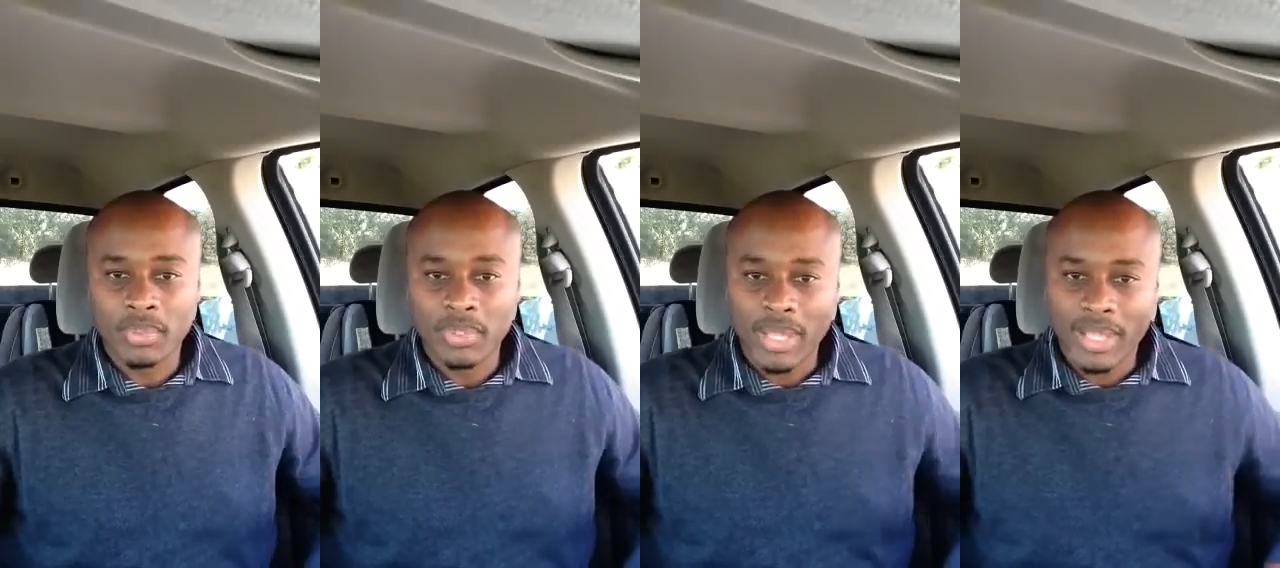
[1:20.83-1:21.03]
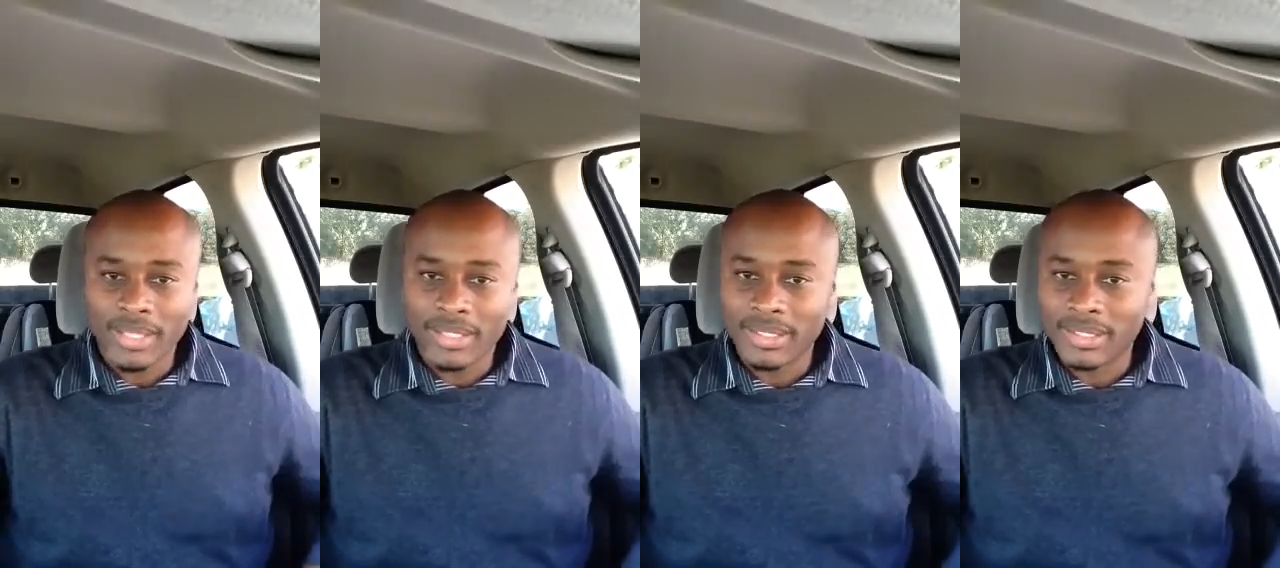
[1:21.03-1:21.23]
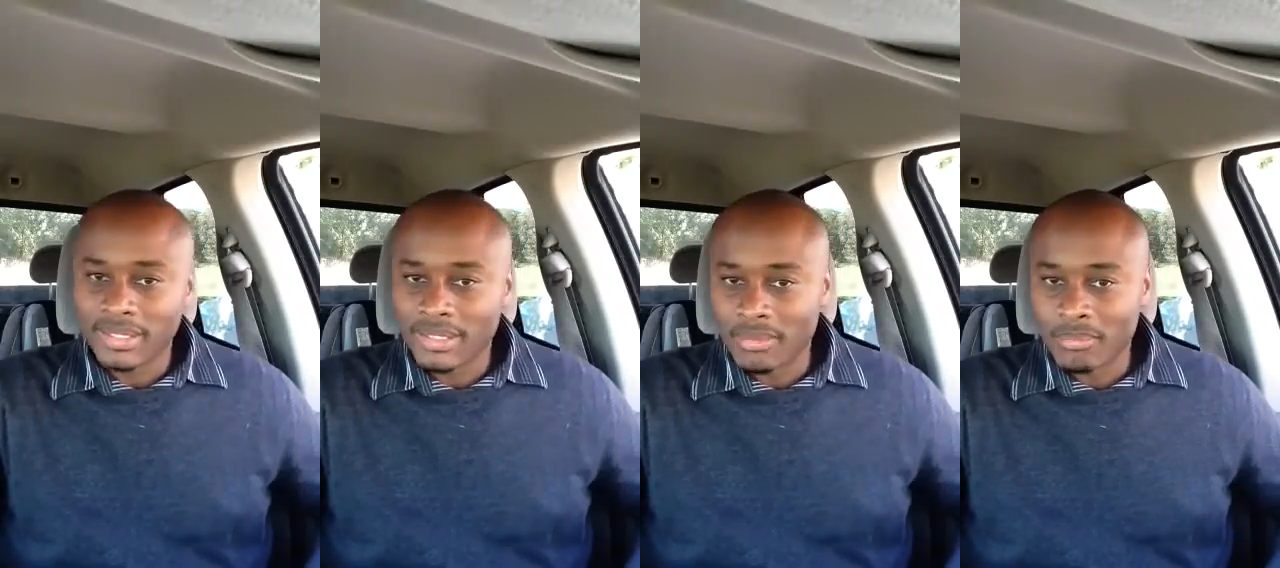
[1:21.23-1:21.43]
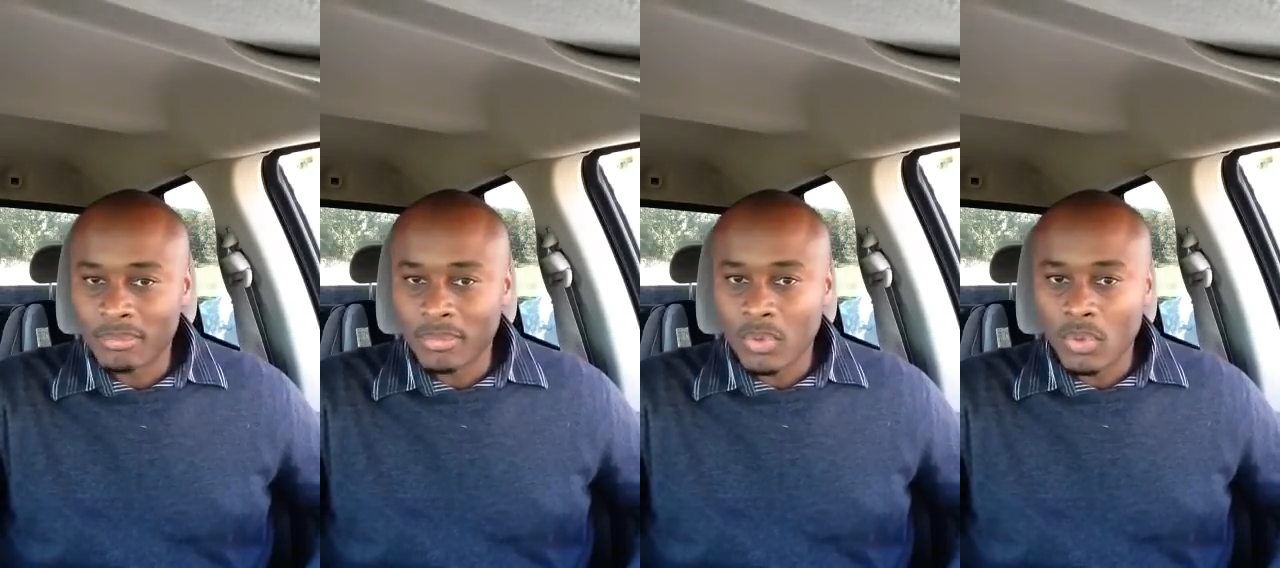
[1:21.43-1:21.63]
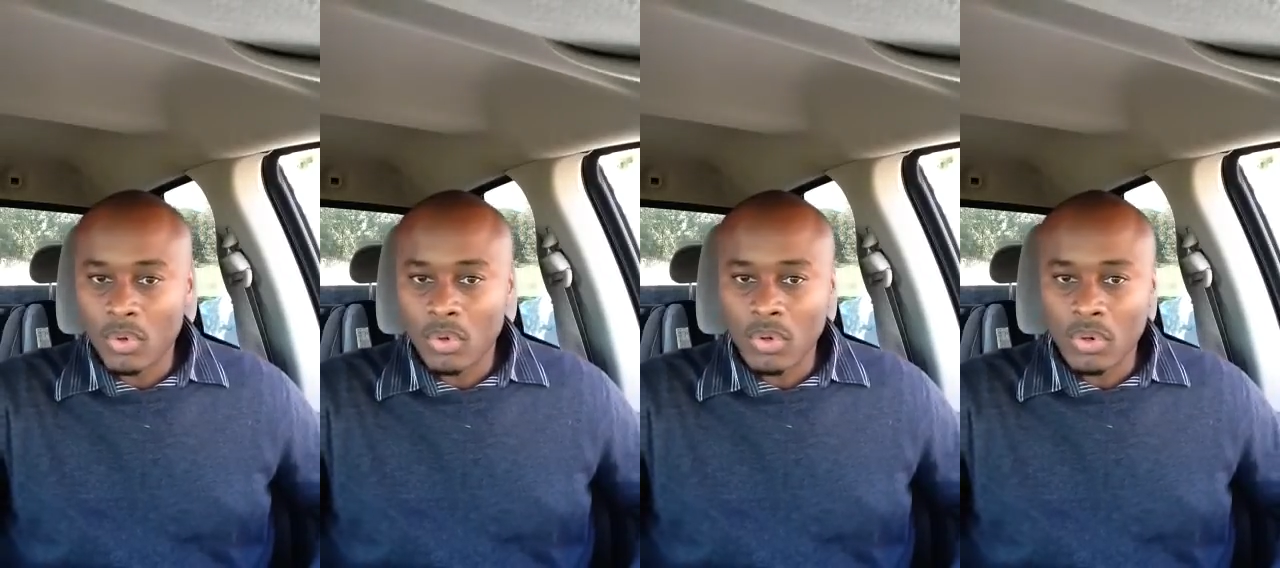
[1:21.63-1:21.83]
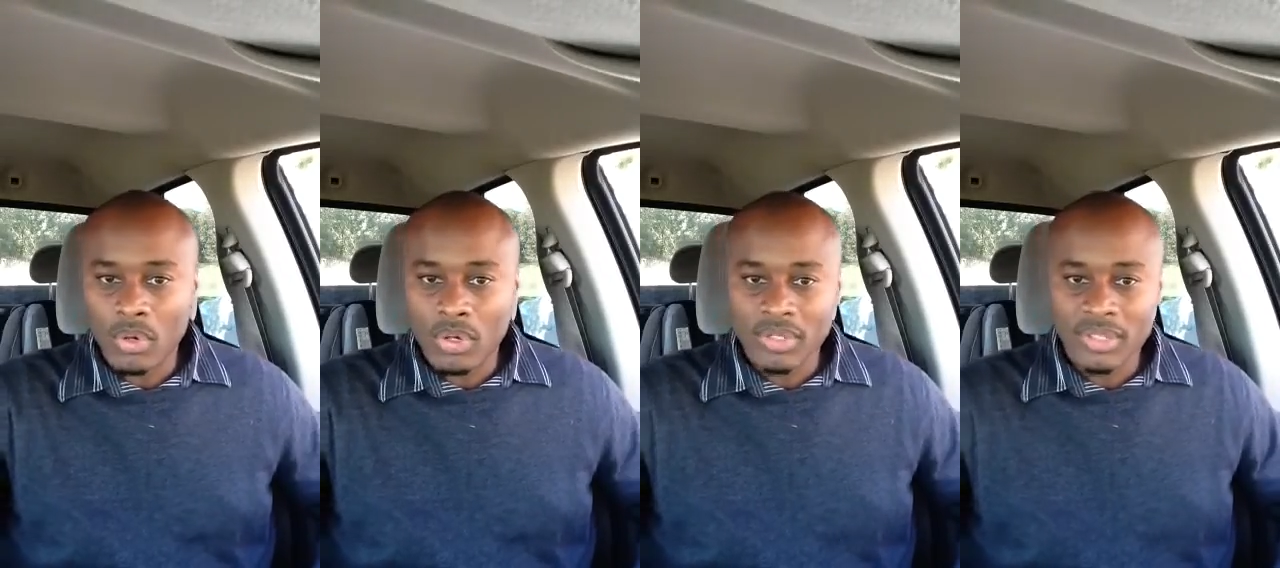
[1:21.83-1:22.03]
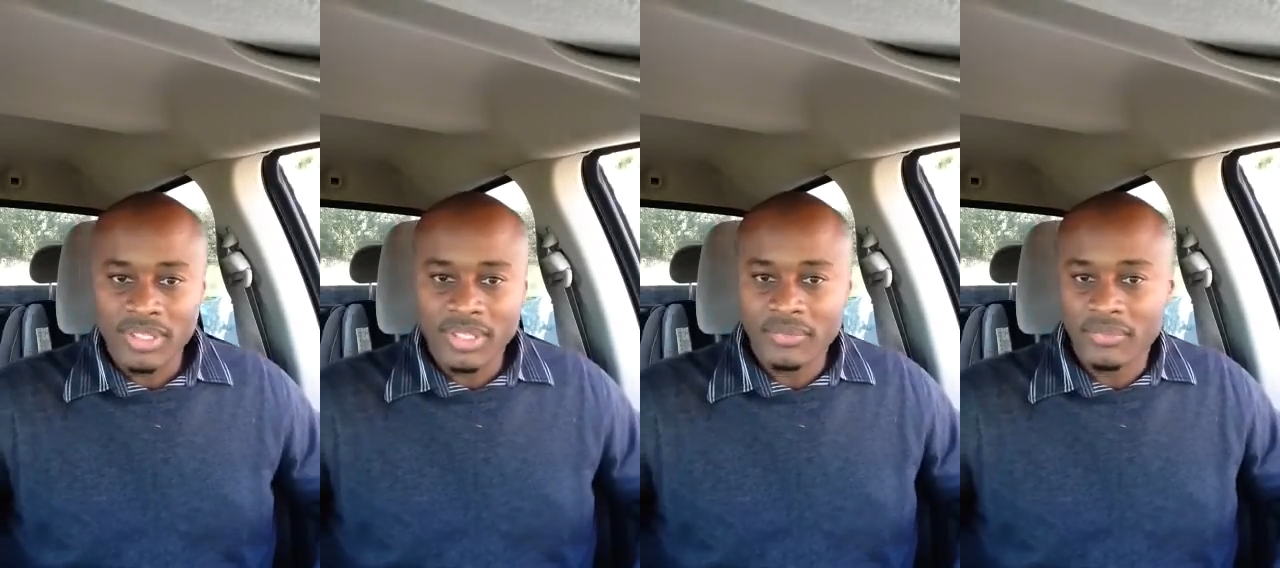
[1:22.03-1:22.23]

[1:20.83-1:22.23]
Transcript: put like a clipboard,